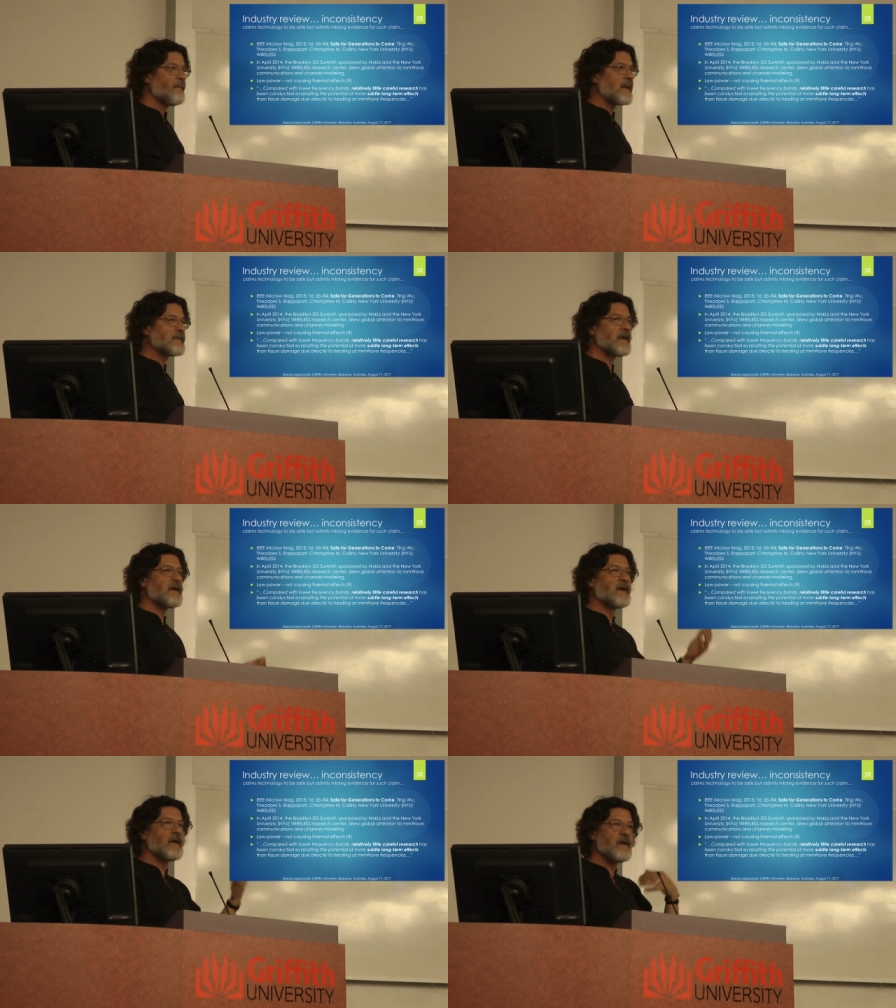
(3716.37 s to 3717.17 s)
but they
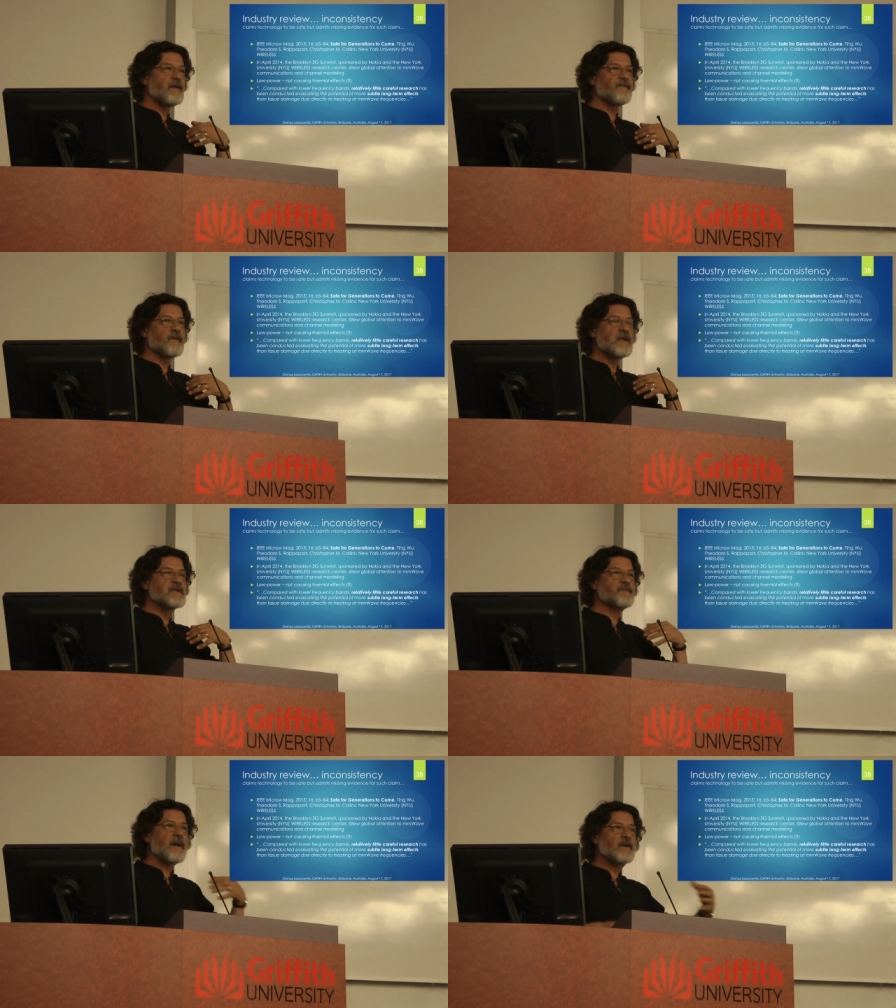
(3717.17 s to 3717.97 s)
give,
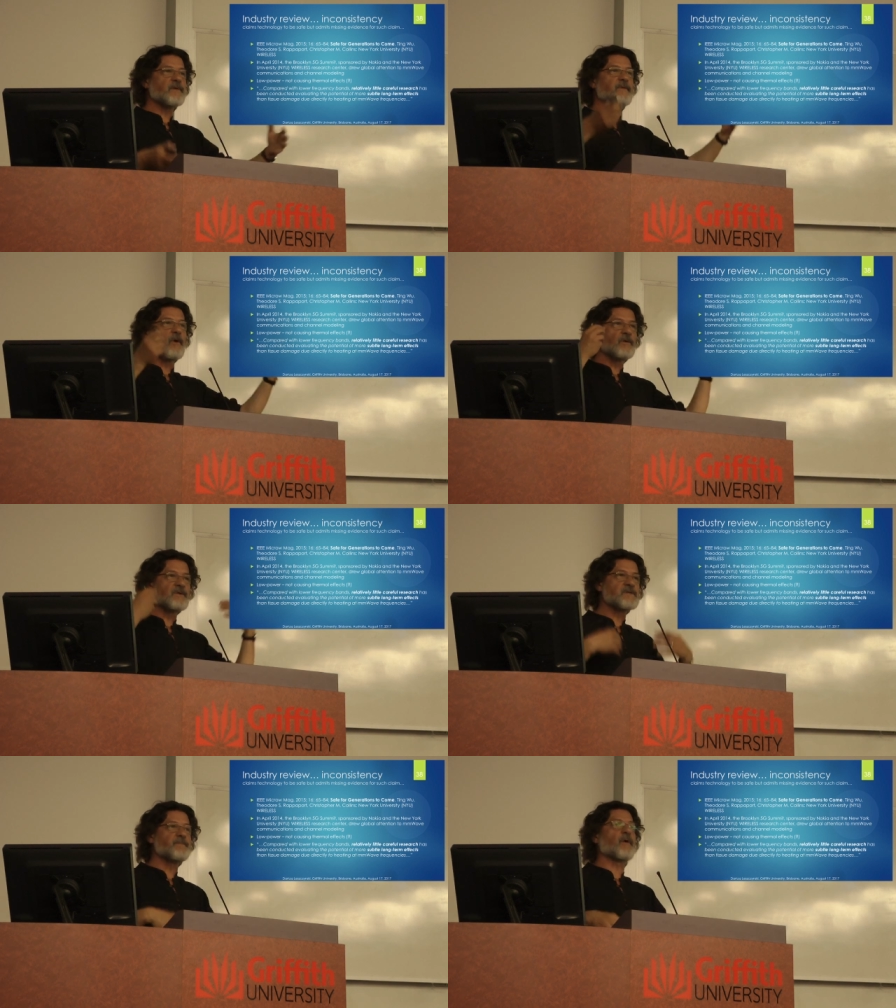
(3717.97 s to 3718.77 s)
in spite of all
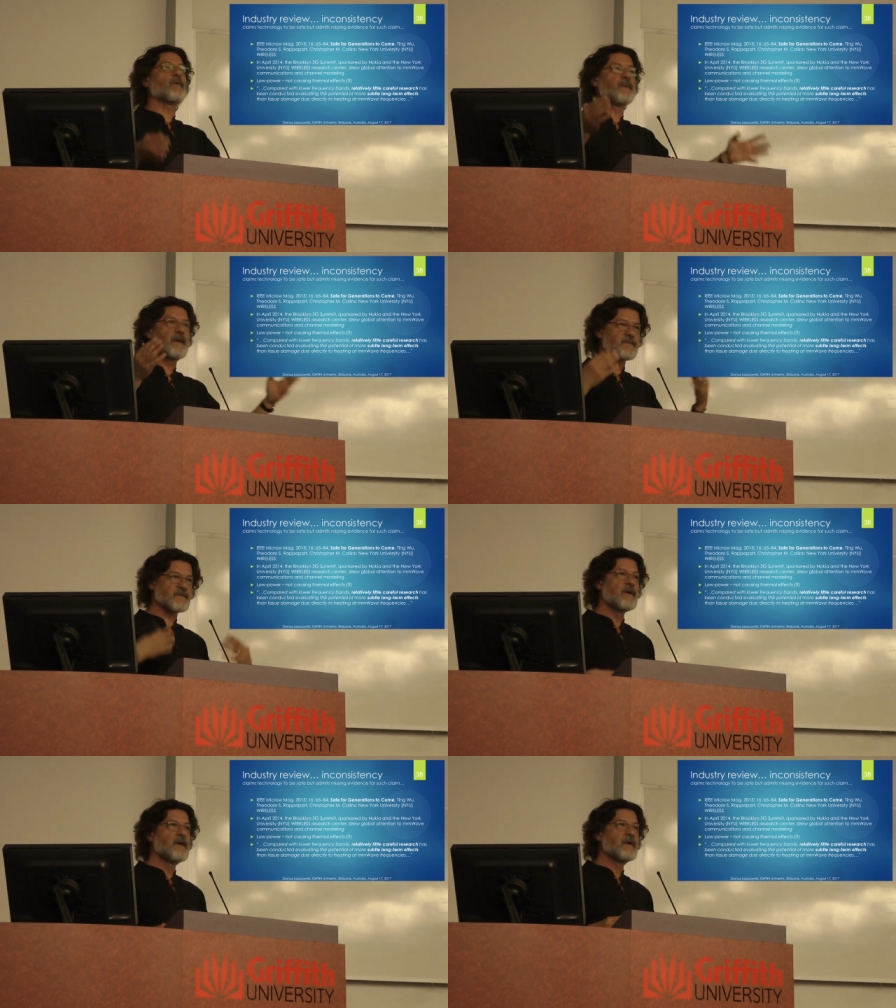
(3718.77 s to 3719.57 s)
these
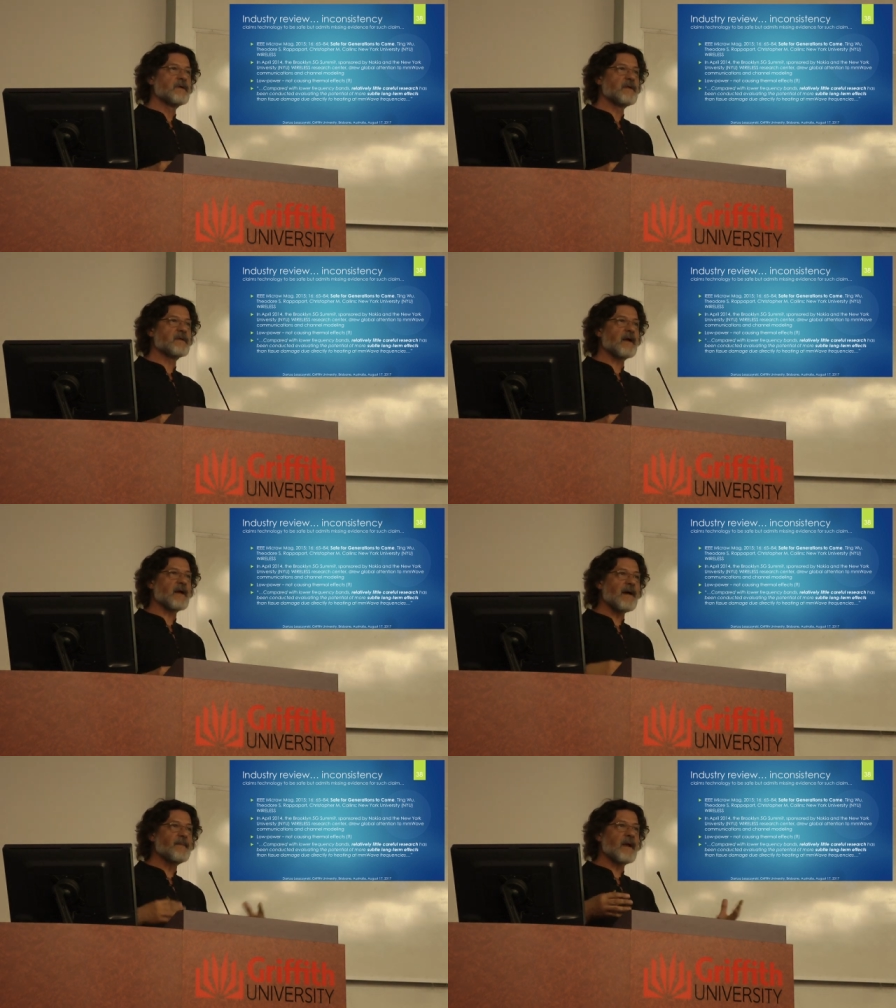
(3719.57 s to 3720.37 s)
problems that are
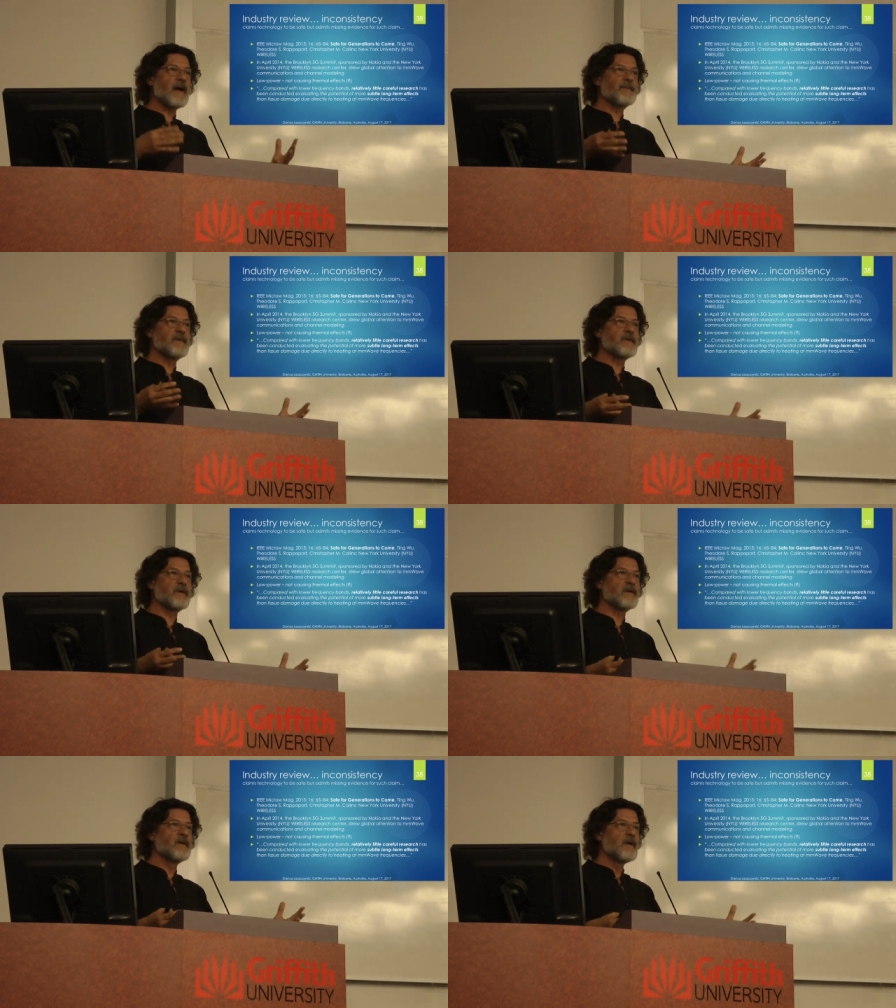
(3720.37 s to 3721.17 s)
coming up in
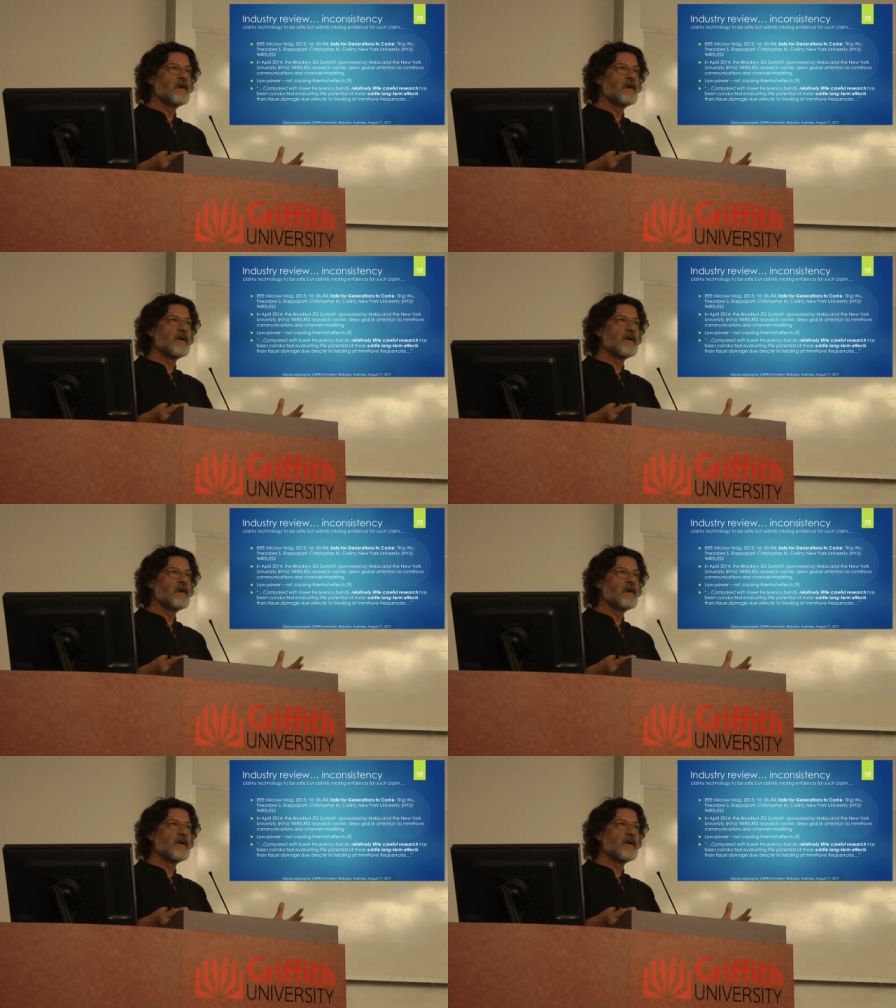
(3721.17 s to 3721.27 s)
their